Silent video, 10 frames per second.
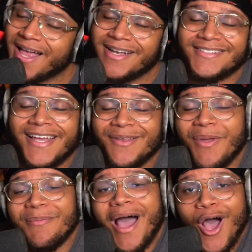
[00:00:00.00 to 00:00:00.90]
I decided to
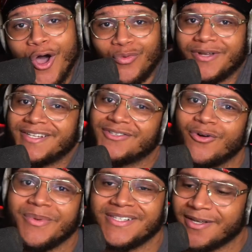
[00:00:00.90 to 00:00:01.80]
make my own, and this is
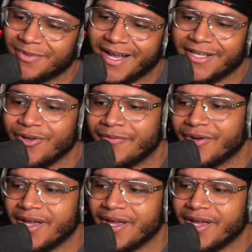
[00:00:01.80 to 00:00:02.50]
going to be something I do